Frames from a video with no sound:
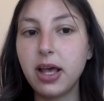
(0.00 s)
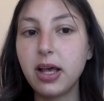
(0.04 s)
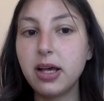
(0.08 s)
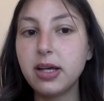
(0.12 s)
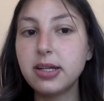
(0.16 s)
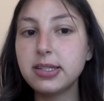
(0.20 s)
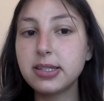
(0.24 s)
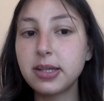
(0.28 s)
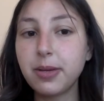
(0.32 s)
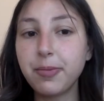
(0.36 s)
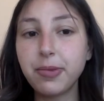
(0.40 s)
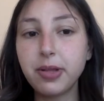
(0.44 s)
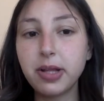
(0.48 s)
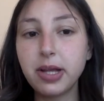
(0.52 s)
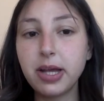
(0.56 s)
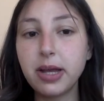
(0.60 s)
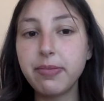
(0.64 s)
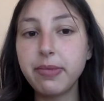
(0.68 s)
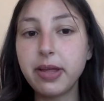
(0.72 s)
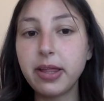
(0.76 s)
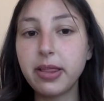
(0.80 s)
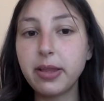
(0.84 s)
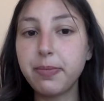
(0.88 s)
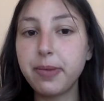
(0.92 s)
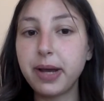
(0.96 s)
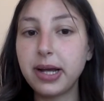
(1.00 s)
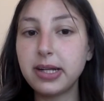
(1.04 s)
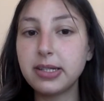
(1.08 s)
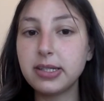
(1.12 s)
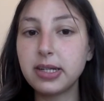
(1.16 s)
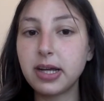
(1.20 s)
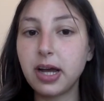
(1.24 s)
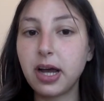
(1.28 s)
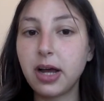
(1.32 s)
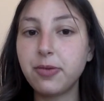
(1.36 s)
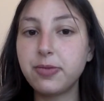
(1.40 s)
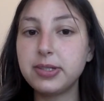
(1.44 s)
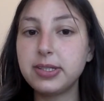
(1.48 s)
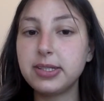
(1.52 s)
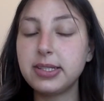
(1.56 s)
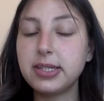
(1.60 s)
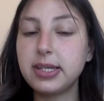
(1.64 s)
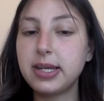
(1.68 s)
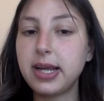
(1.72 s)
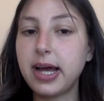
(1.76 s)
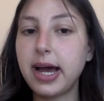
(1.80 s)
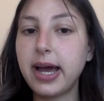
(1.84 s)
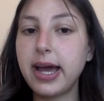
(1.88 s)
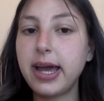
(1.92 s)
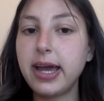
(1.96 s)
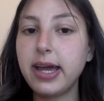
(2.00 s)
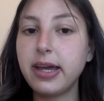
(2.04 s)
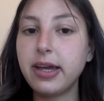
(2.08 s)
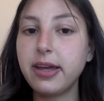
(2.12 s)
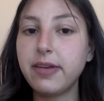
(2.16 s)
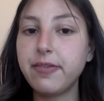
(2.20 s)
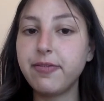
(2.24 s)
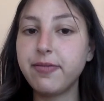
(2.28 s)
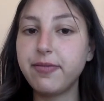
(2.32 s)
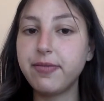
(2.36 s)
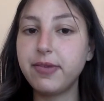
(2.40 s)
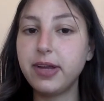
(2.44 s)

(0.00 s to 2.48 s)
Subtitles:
Some claim that the Pentagon was denying